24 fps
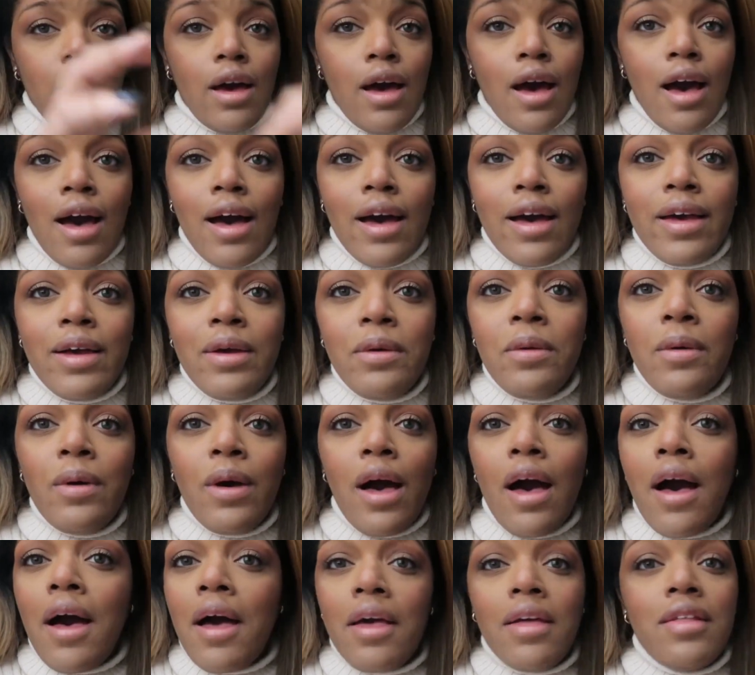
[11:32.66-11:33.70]
I
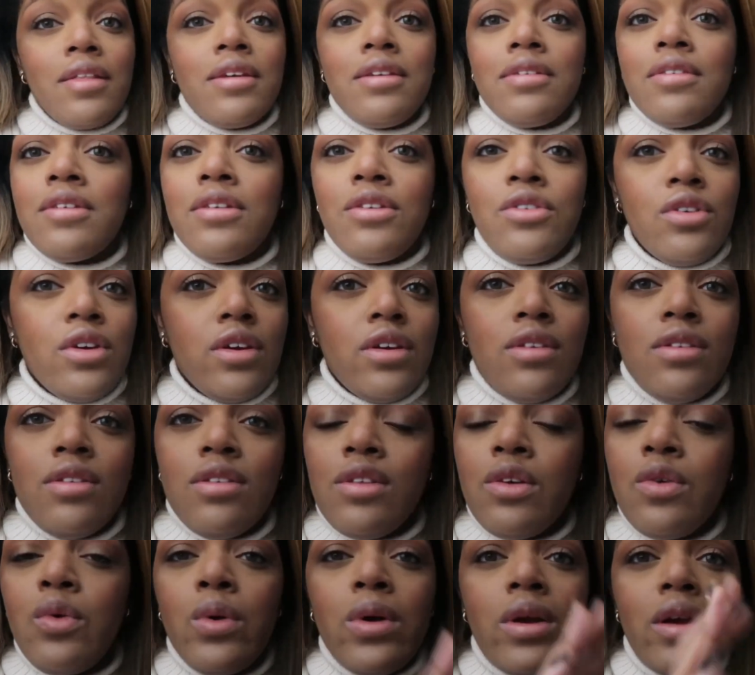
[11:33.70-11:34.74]
highly suggest,
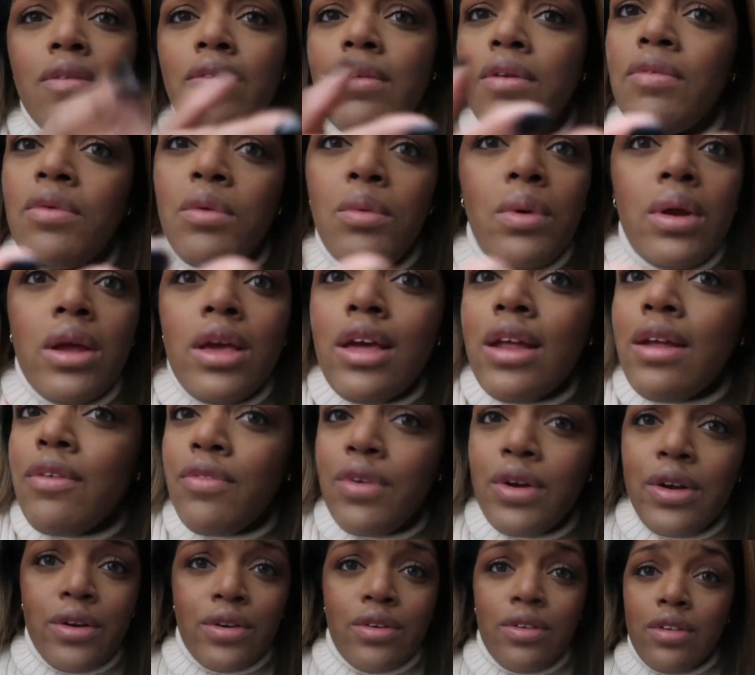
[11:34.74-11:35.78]
or even if you want to get it for
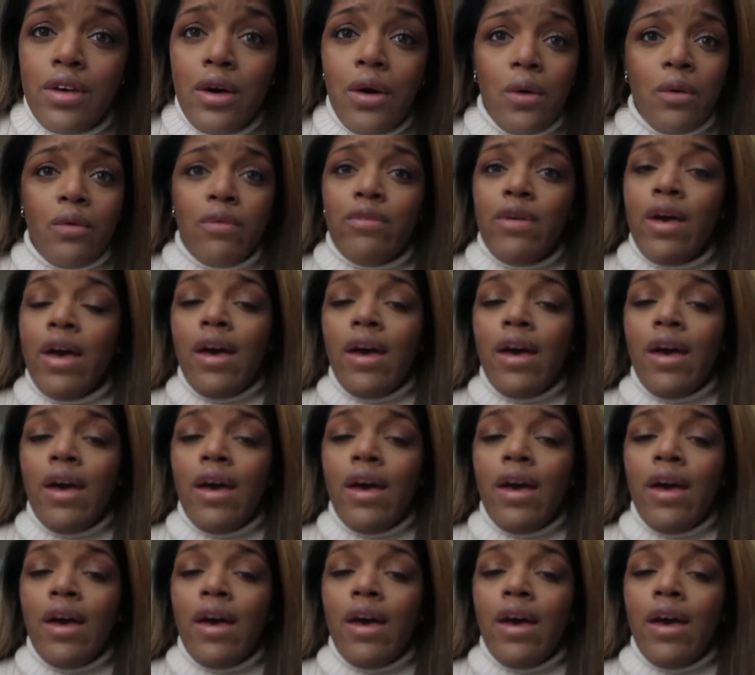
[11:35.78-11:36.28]
yourself